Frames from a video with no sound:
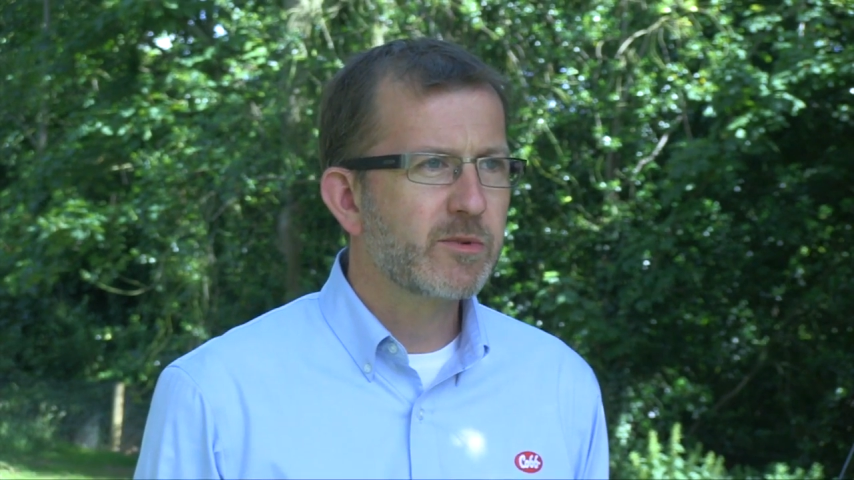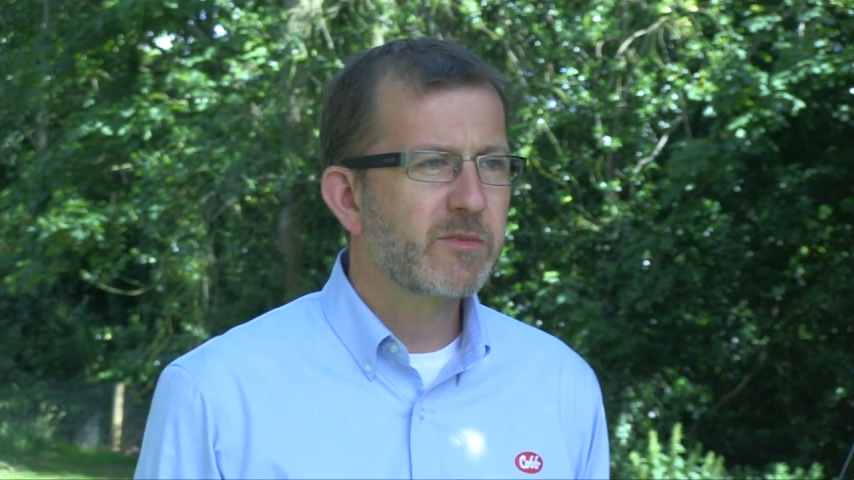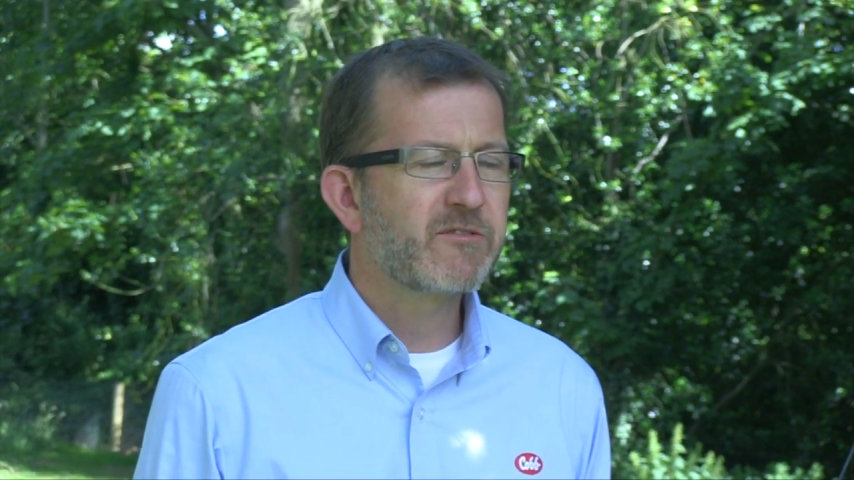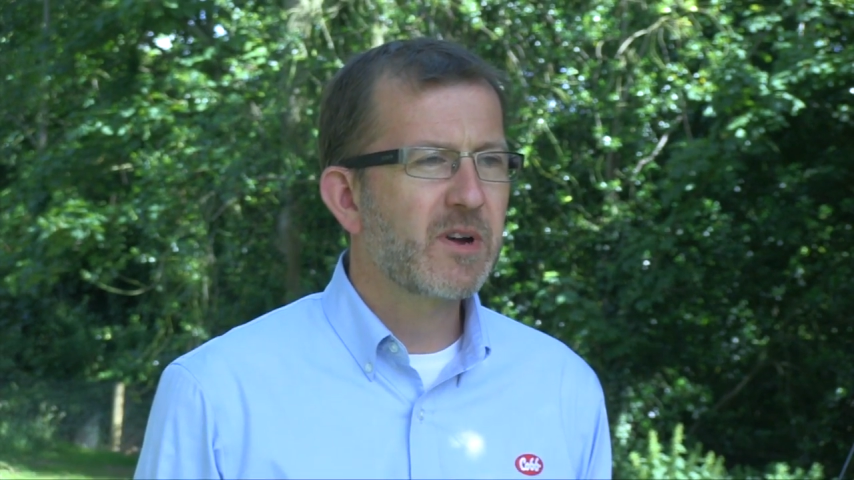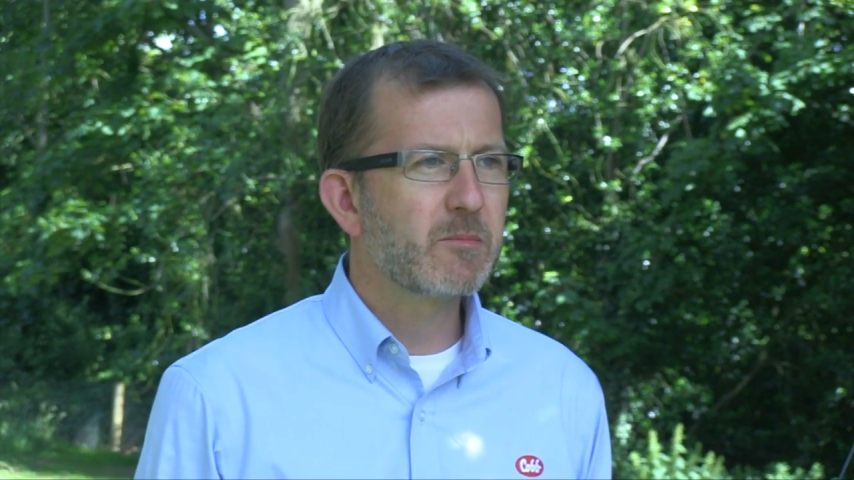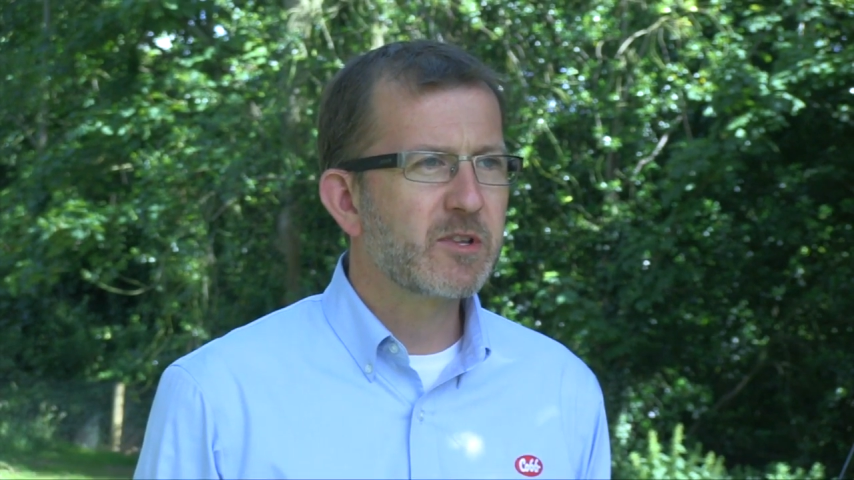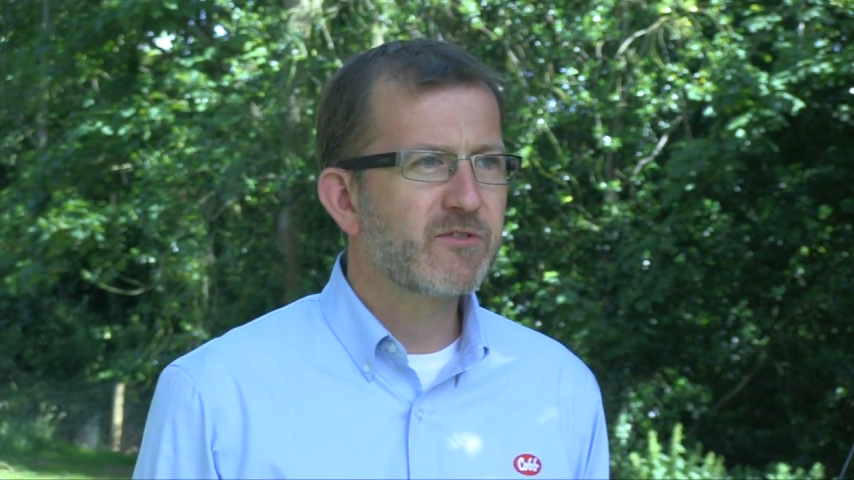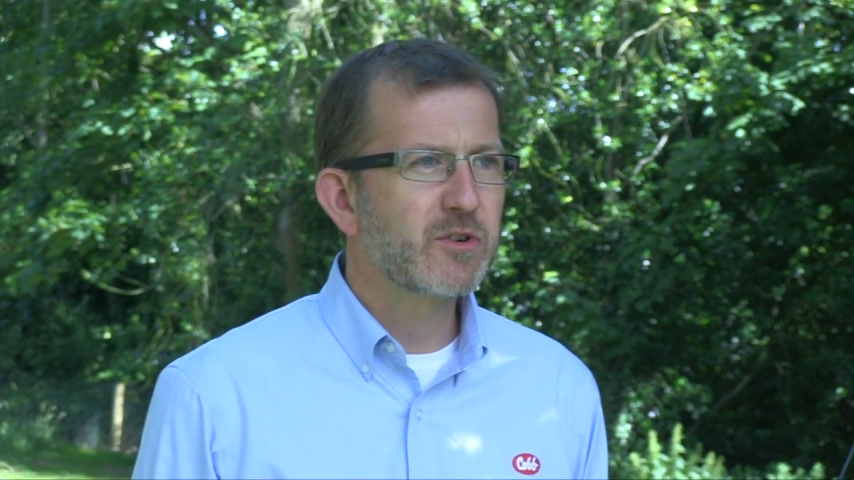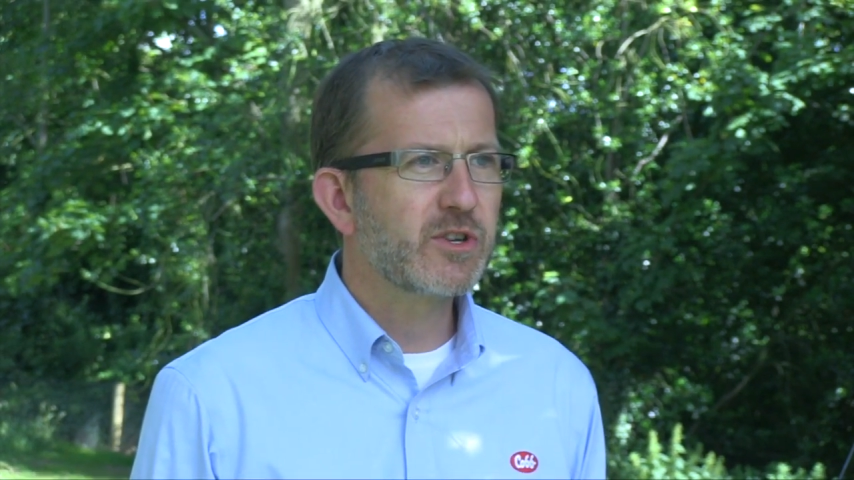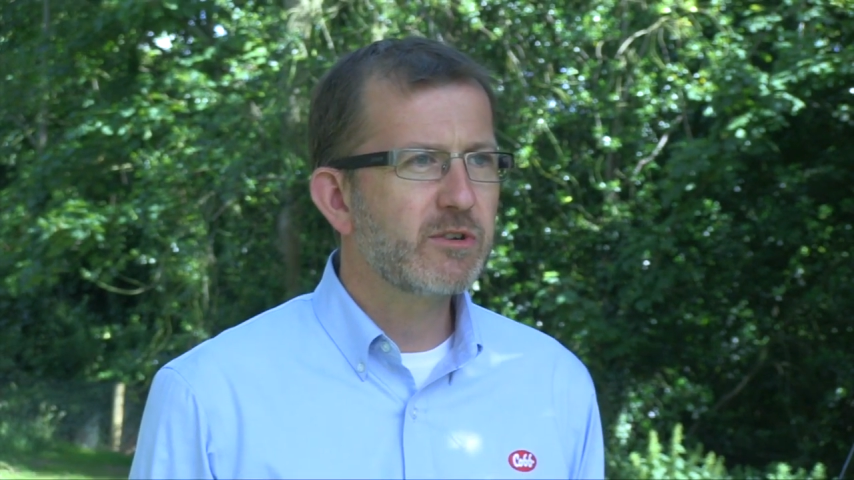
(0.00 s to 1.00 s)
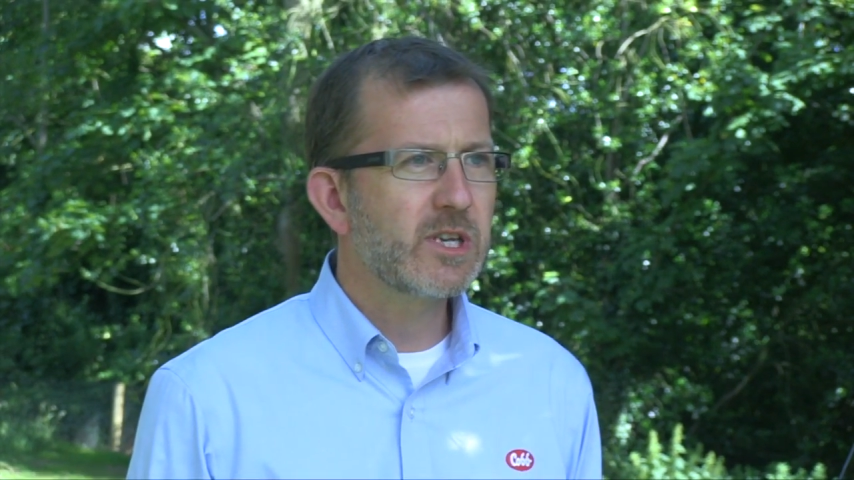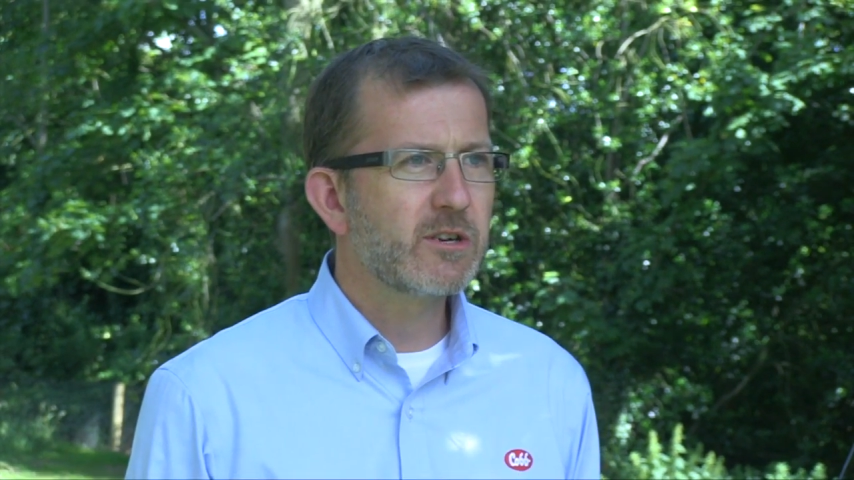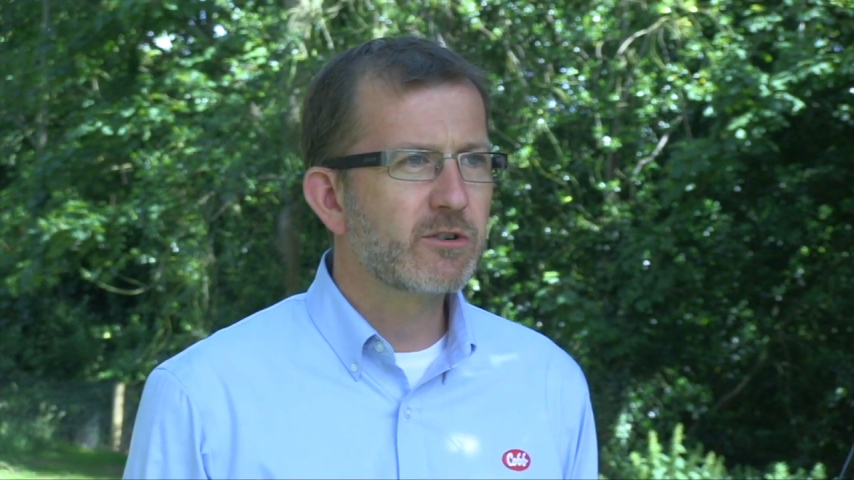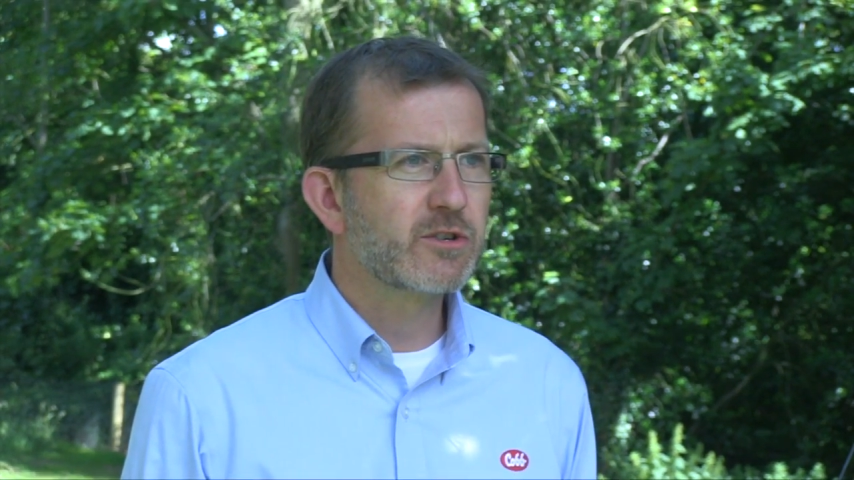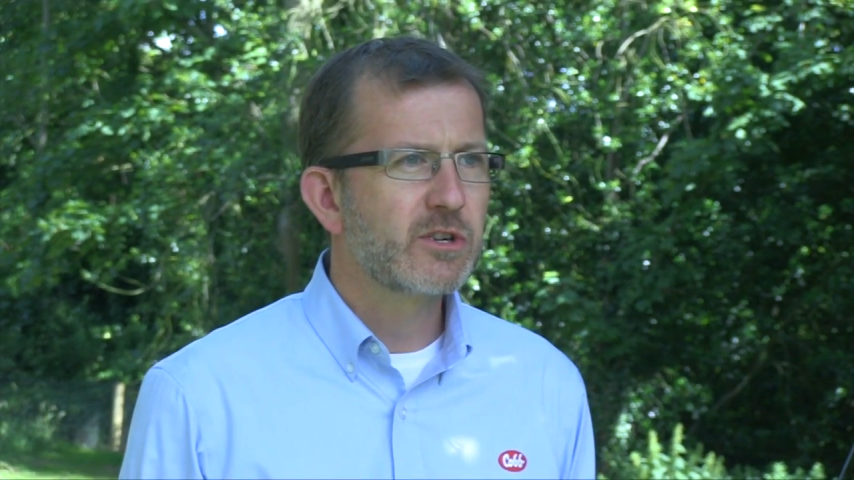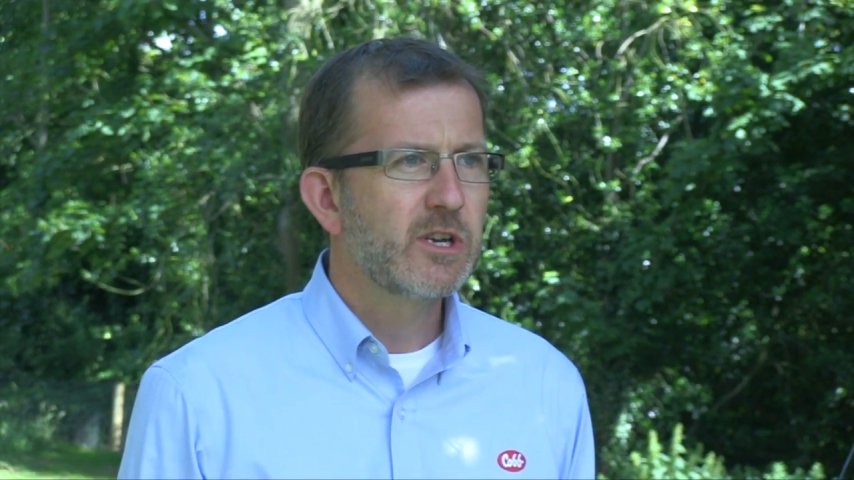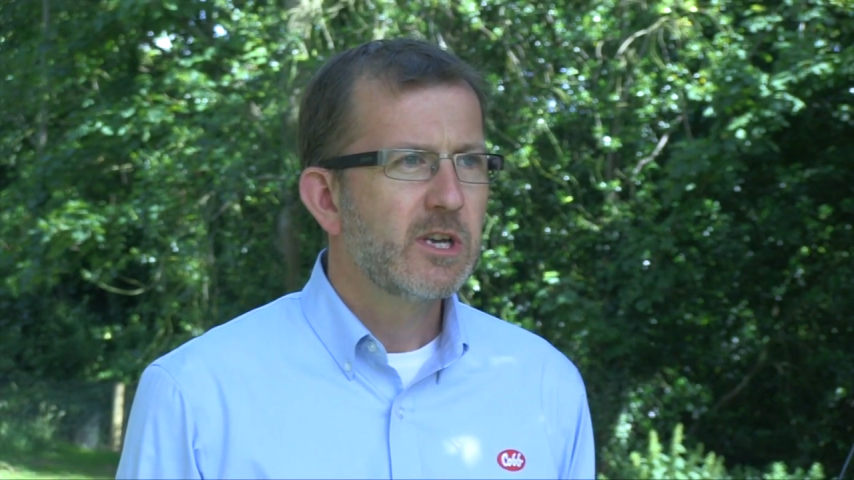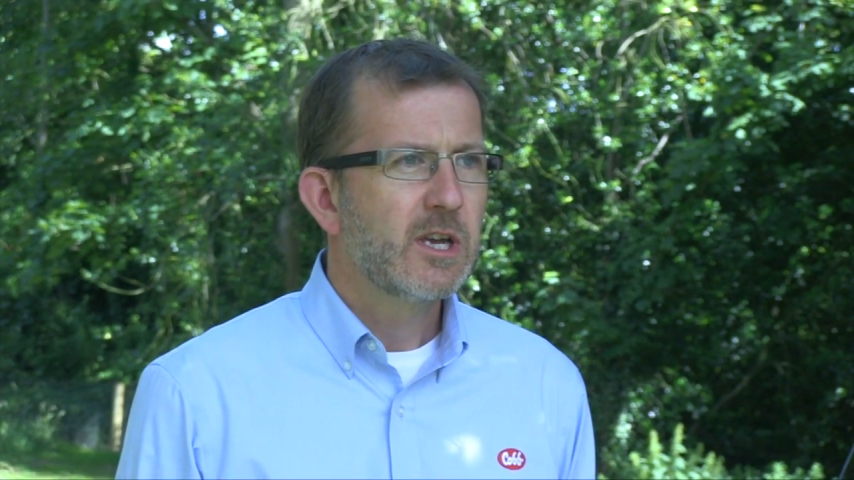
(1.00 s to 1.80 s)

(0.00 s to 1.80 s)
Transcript: with my family for two years.